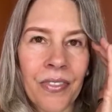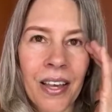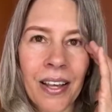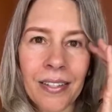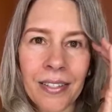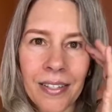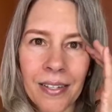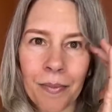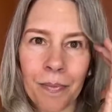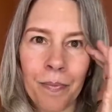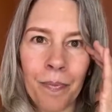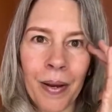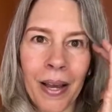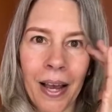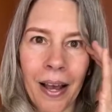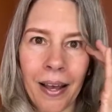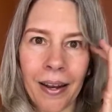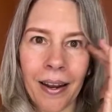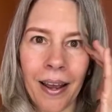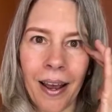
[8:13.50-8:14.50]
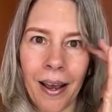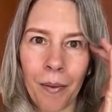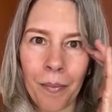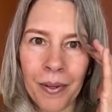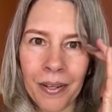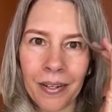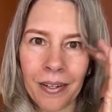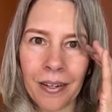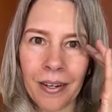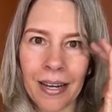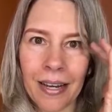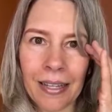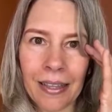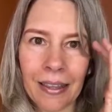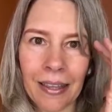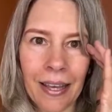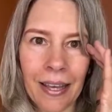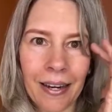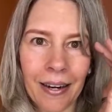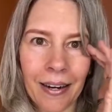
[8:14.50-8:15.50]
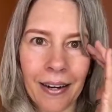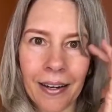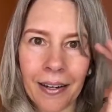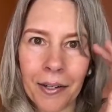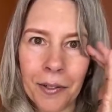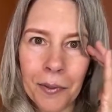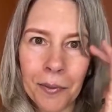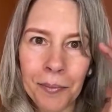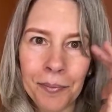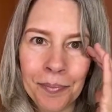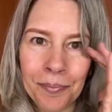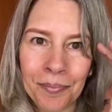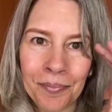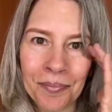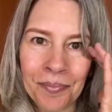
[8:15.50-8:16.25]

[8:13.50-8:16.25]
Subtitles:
That's a bad habit, and I let it go.